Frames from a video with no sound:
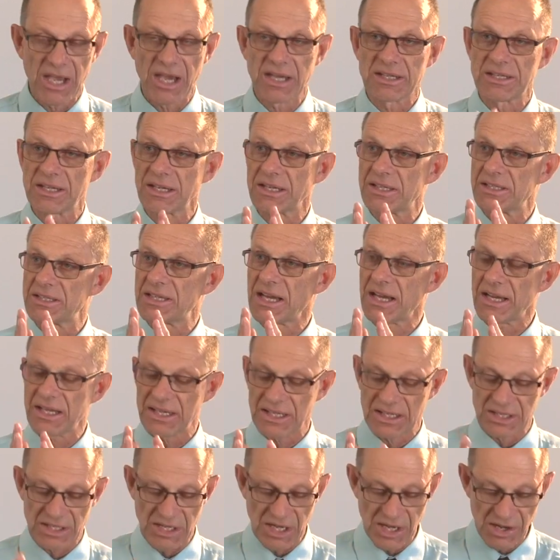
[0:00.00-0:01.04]
And
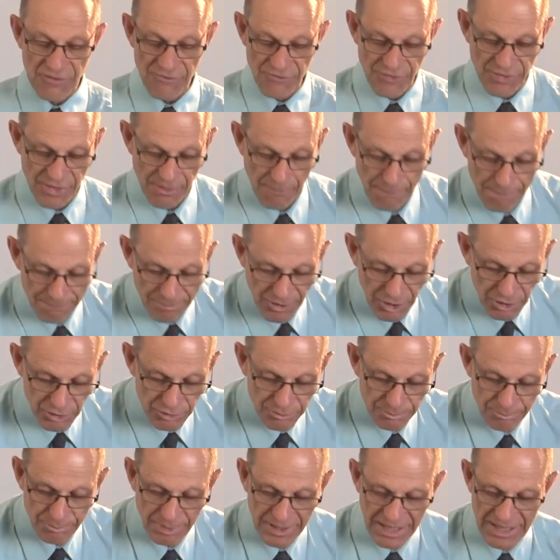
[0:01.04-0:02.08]
again, if the
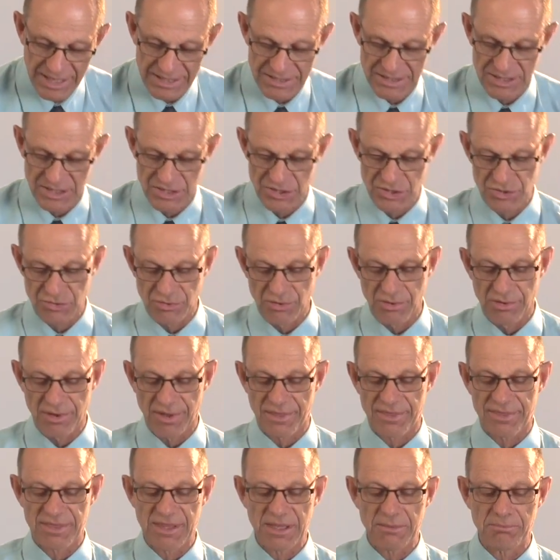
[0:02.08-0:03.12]
bolt passes through
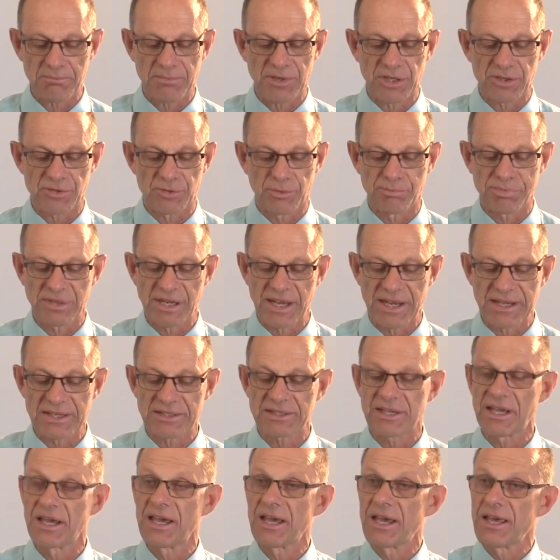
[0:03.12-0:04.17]
a thick metal
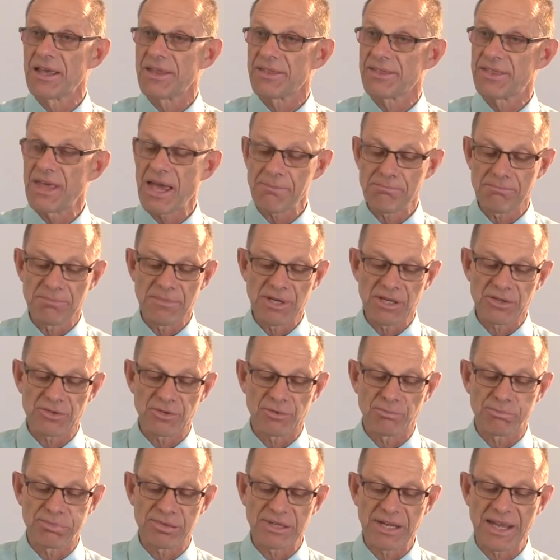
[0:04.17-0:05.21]
plate, that
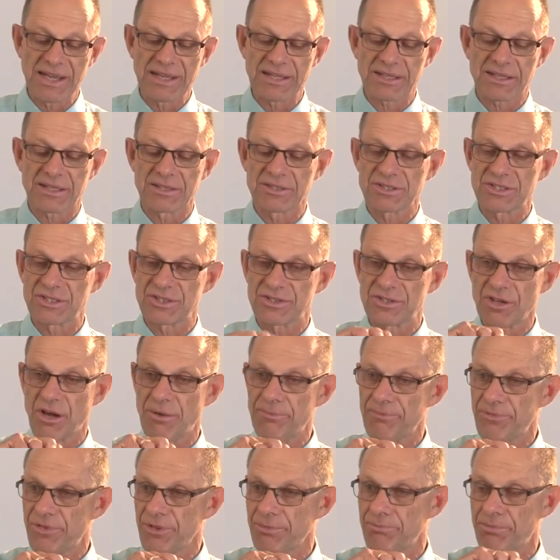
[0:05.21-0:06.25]
metal plate can
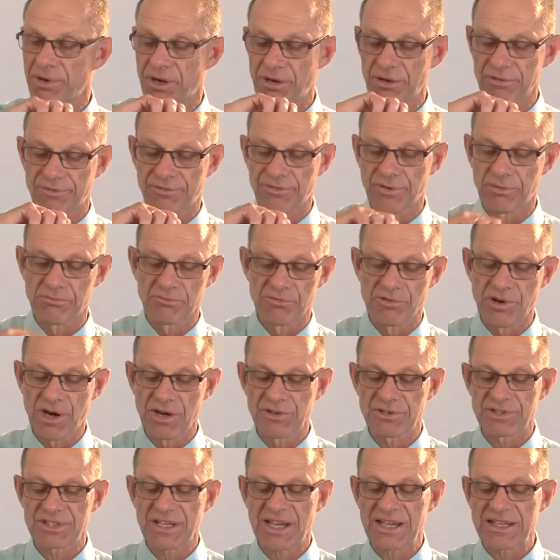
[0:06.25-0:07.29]
stop the bolt from
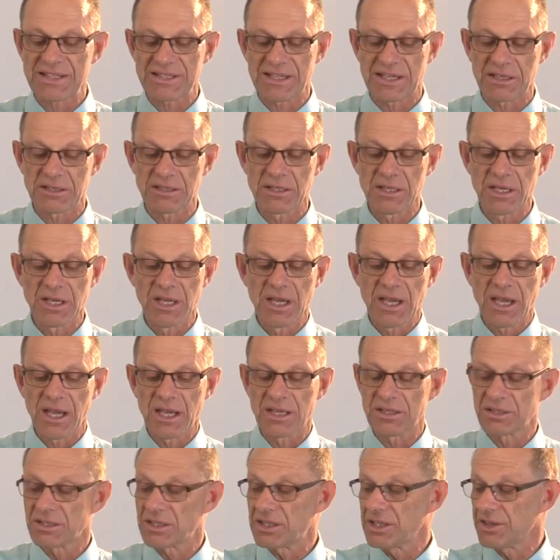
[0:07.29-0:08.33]
rotating
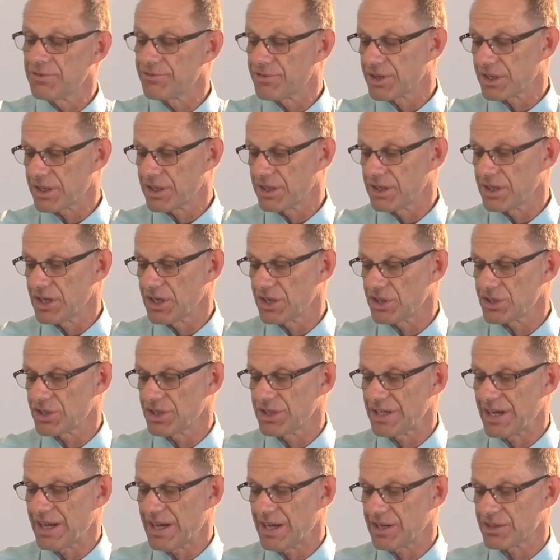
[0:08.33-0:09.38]
and give the
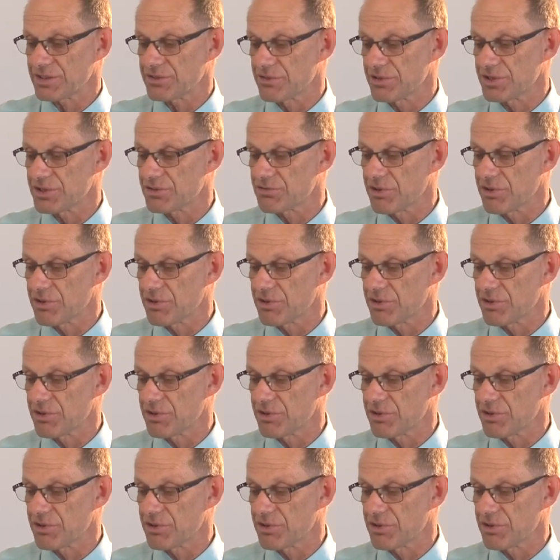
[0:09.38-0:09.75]
connection extra